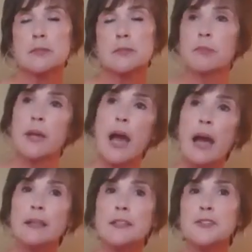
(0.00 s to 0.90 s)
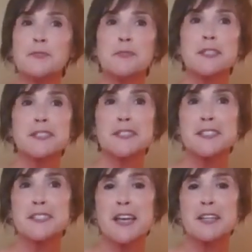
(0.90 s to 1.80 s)
It's kind of
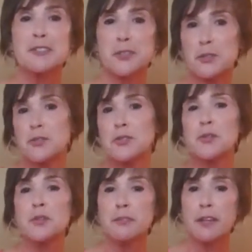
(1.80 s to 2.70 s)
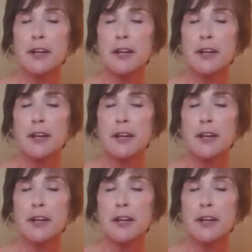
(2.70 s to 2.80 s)
business as usual.